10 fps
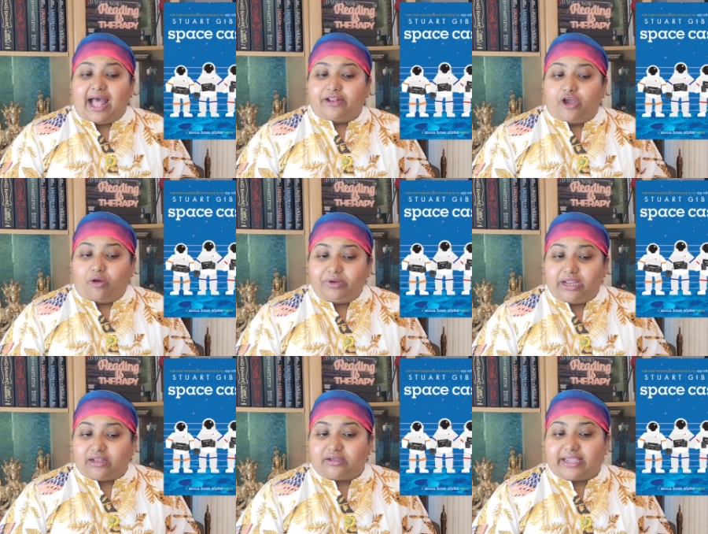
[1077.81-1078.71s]
And the only
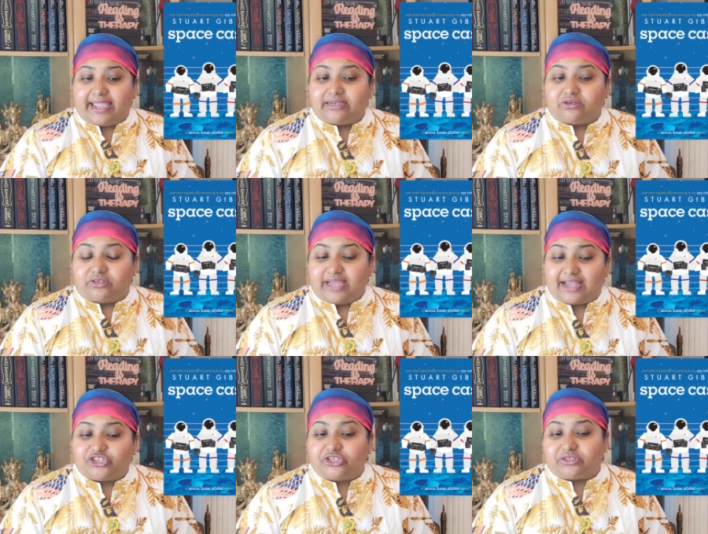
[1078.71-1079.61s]
other kid
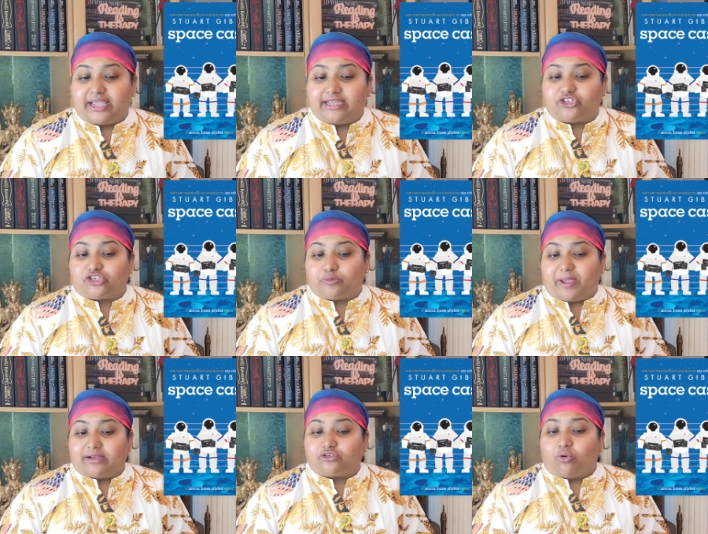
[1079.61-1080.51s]
Dash's age
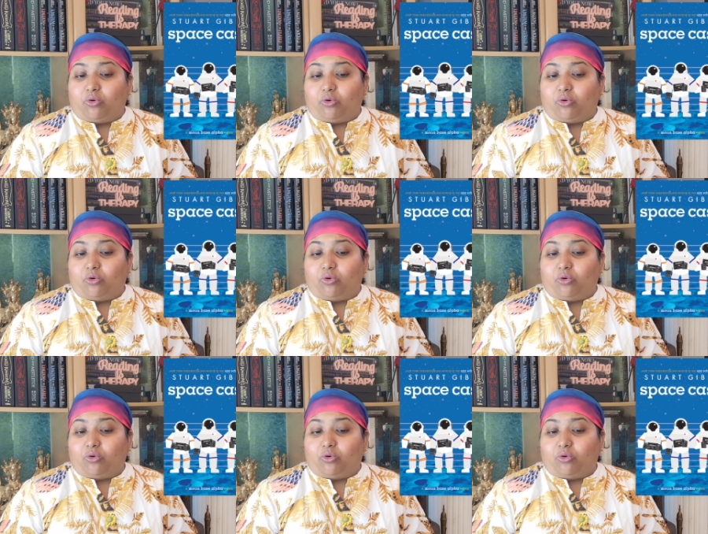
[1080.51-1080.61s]
spends